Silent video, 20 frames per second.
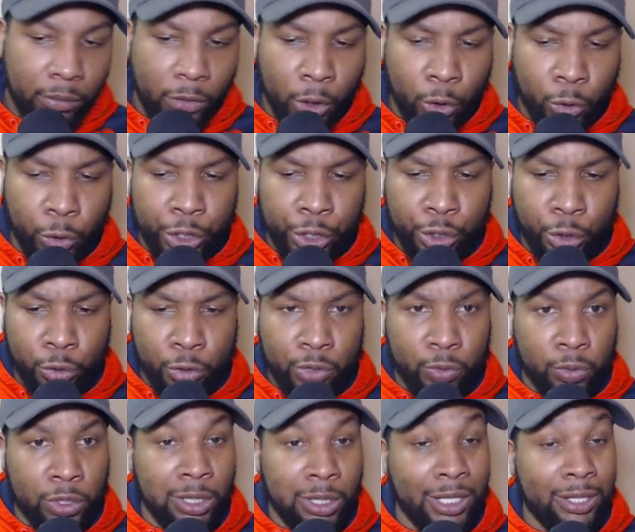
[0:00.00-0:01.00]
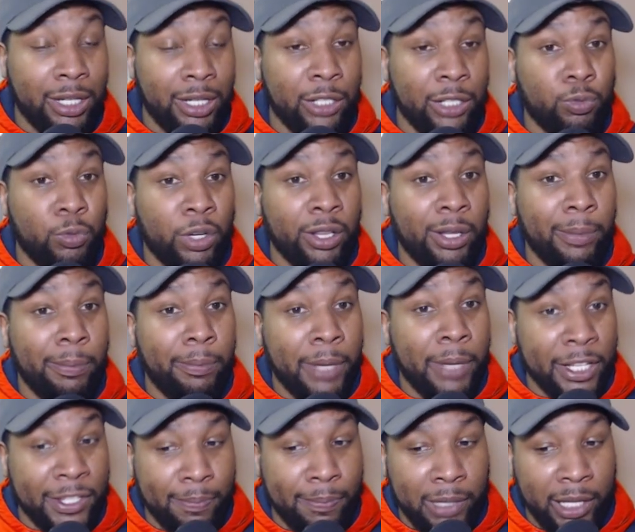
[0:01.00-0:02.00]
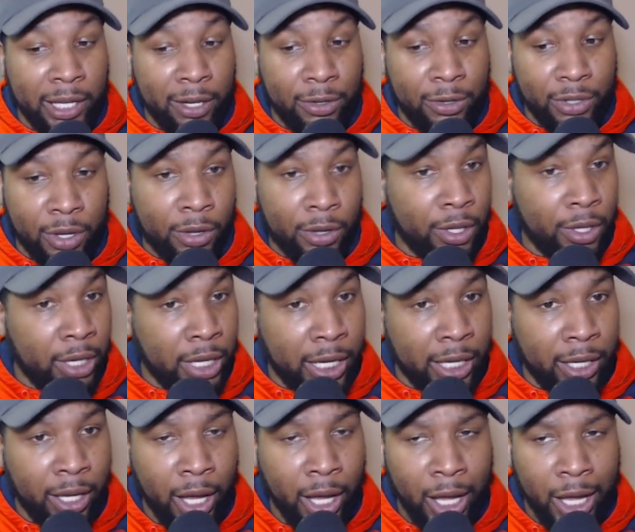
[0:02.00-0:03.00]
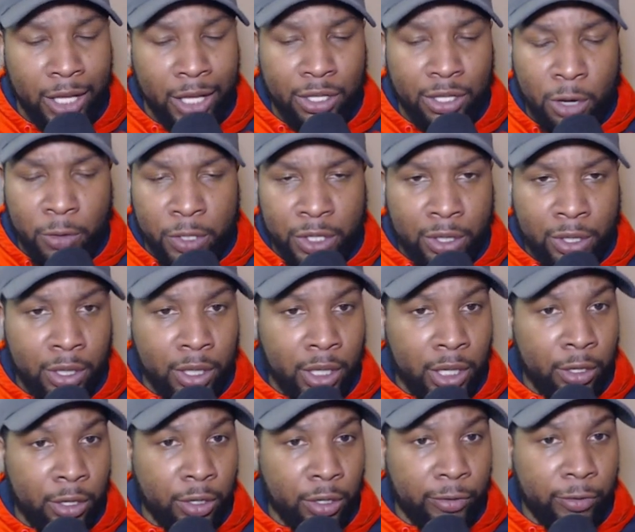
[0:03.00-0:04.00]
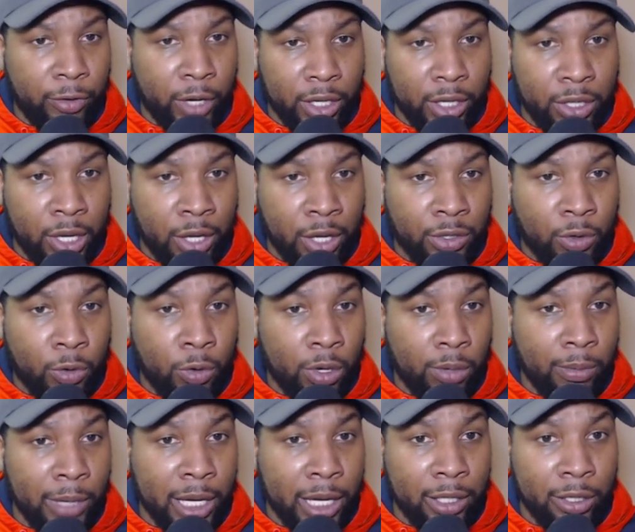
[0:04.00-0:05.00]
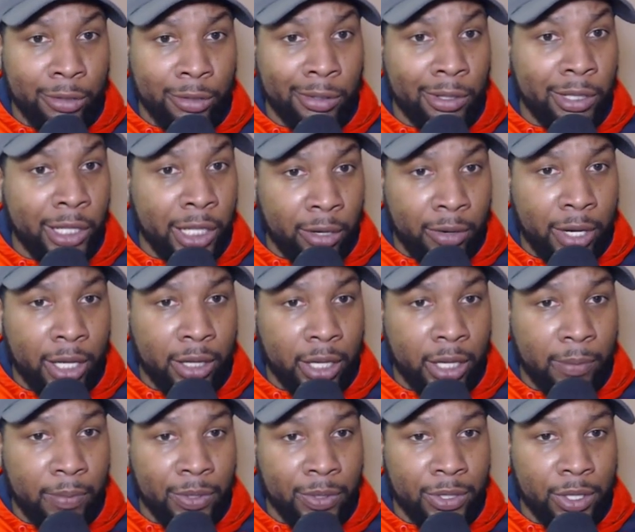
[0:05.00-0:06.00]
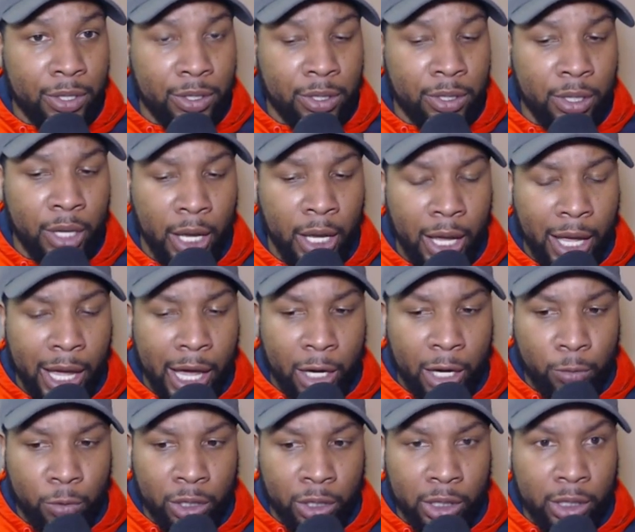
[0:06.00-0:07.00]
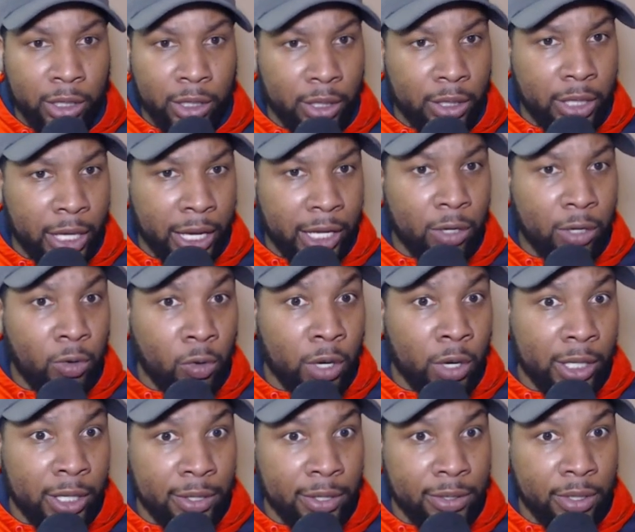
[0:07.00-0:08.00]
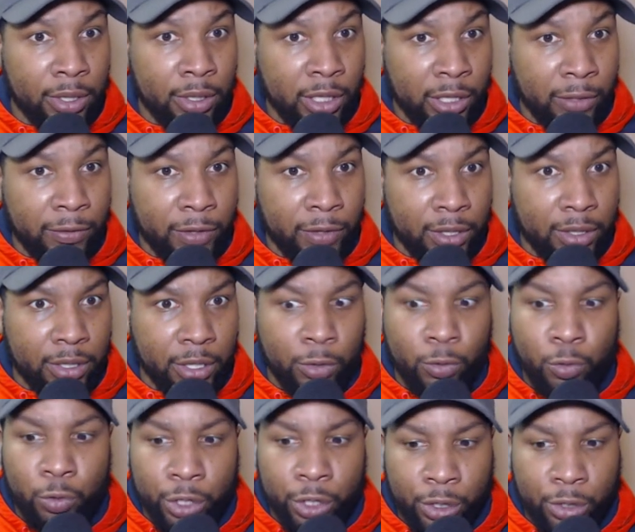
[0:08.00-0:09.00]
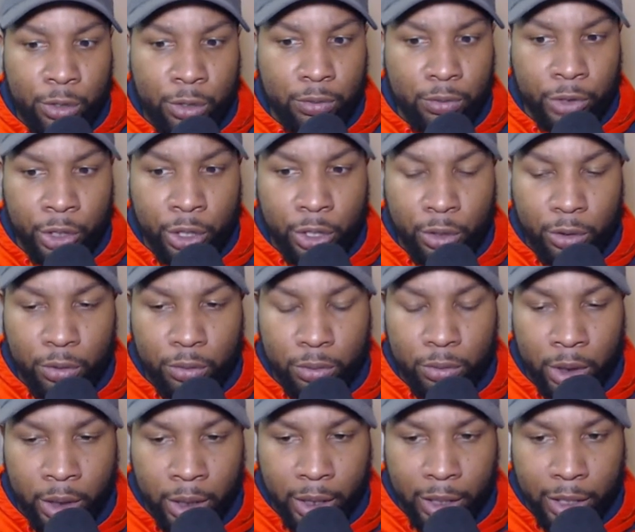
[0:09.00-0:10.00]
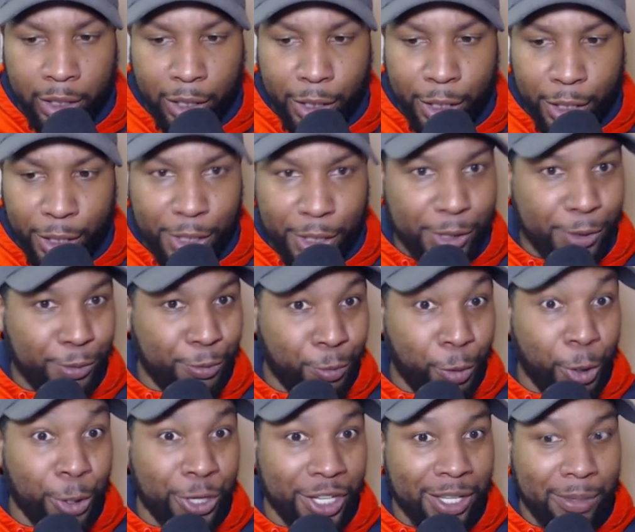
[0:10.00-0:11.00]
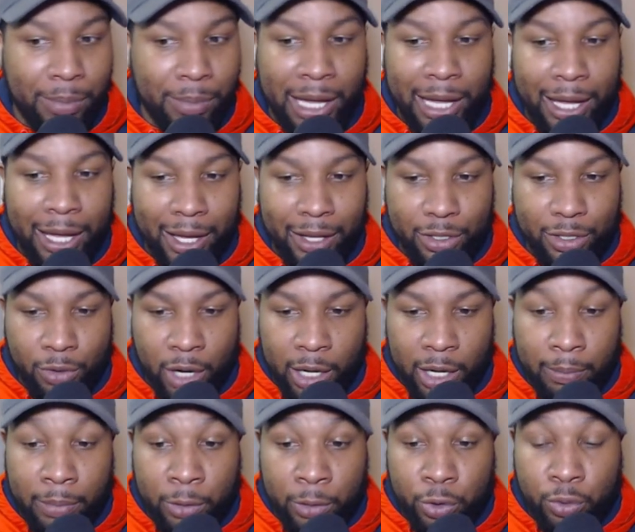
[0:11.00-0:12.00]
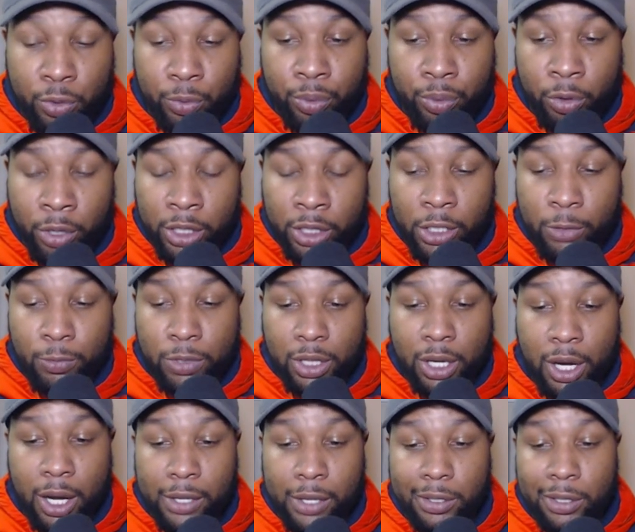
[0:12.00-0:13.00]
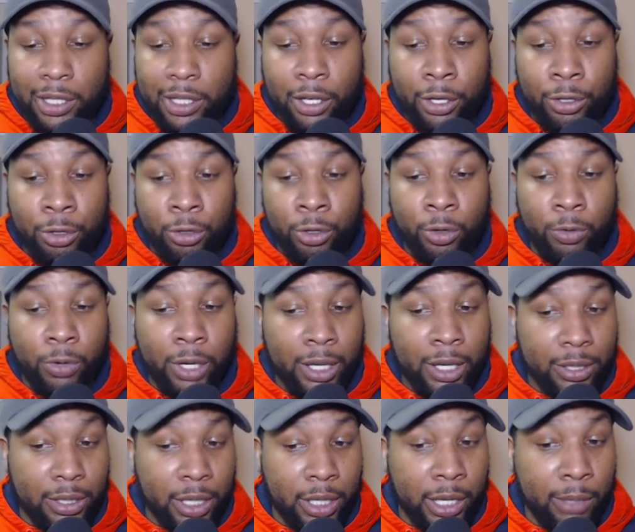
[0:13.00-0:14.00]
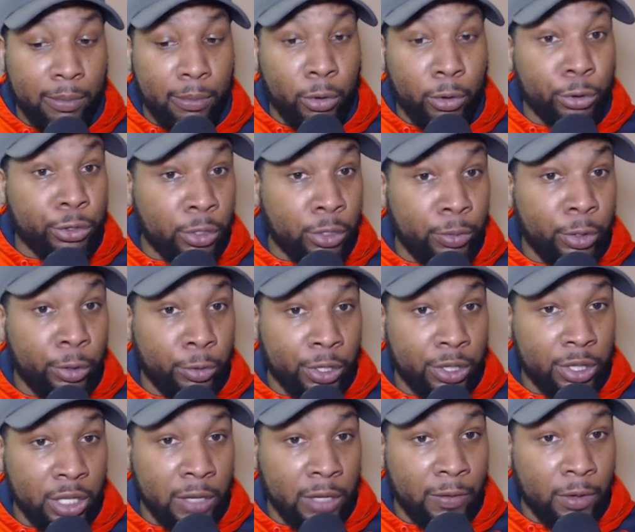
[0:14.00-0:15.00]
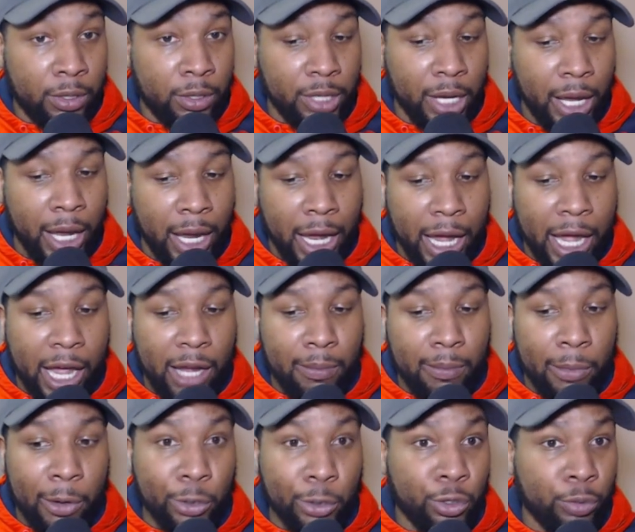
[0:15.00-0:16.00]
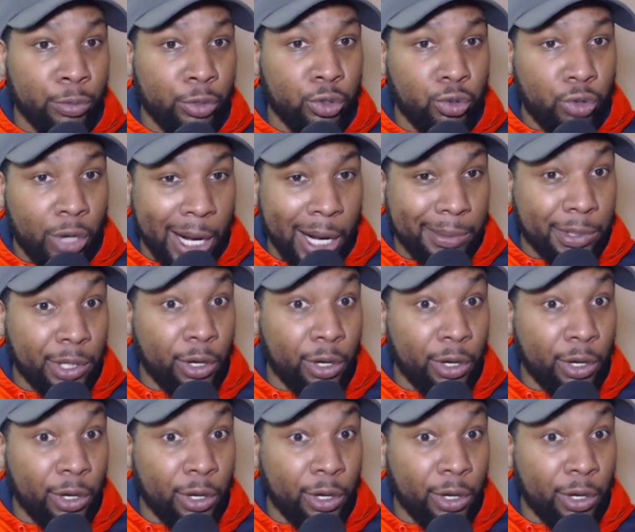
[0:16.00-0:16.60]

Quinn Ewers was listed as one of the best players on the day. It's always good to hear your franchise quarterback, your leader at that position, had a really good day going against the defense and real, you know, uh, work in pads, right? But it was reported he was constantly under duress and multiple receivers had multiple drops.